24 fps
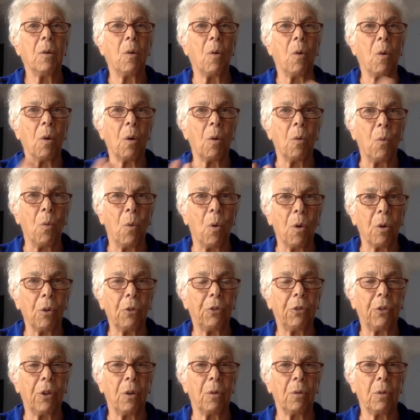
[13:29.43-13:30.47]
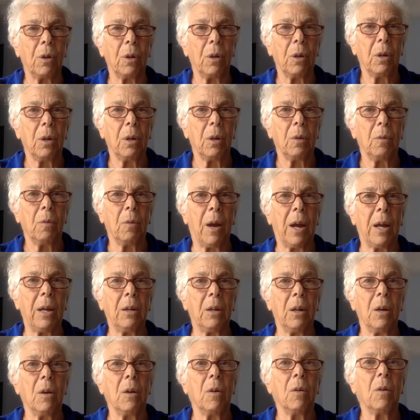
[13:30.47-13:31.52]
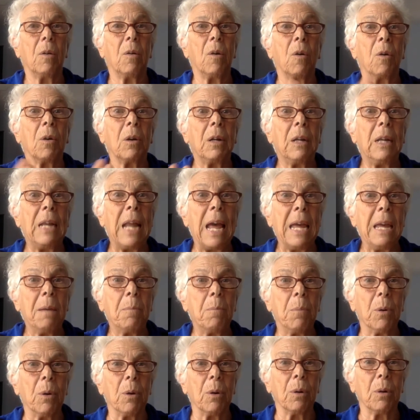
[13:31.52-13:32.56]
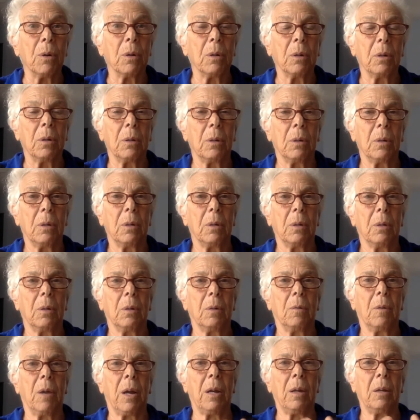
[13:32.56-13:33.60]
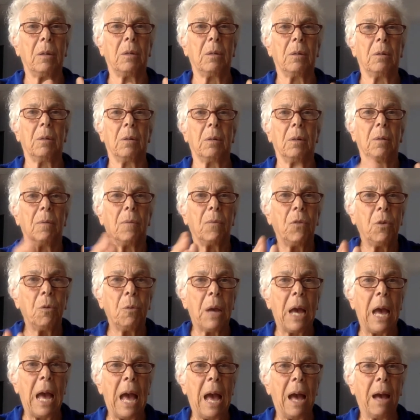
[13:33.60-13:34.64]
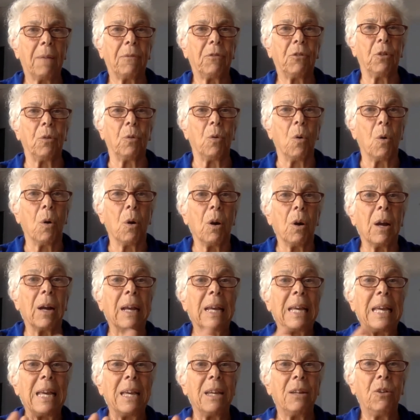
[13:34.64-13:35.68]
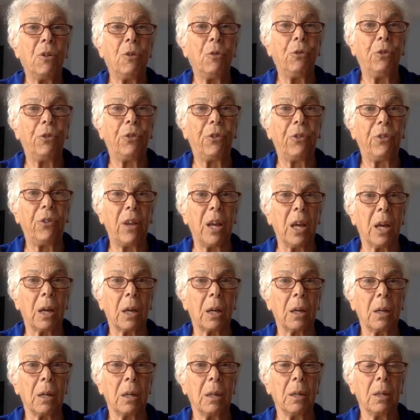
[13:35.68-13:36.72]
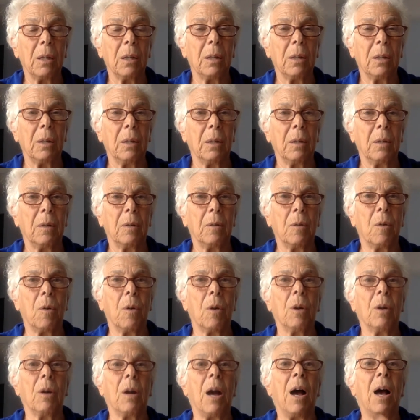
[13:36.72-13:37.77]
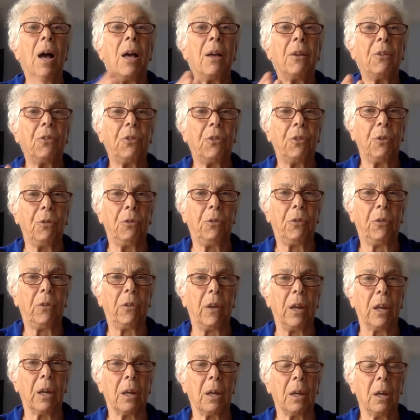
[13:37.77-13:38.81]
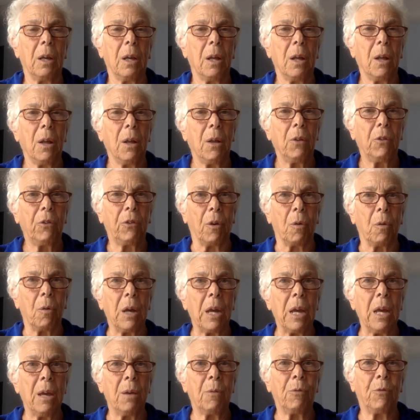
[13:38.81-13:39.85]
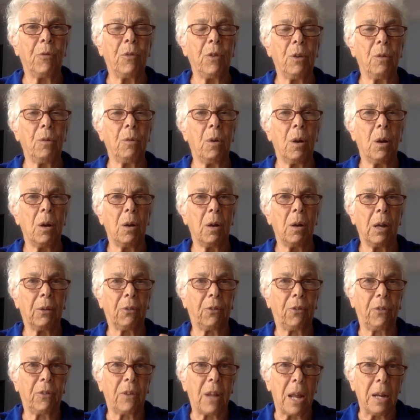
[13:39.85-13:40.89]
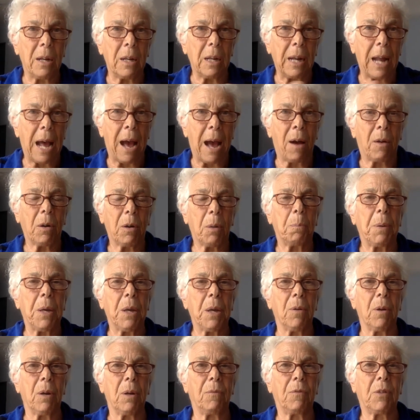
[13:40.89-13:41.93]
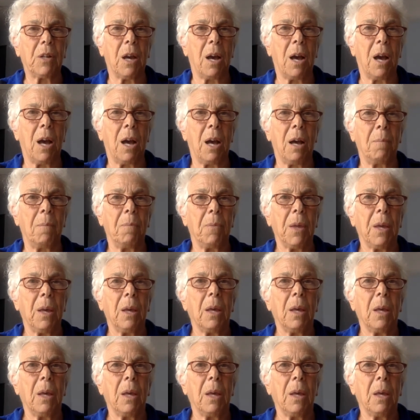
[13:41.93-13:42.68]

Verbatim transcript: or a war zone, right? Or labor, right? You have to, or a kid who's sick, or us who's sick. So if you extended out a period of time,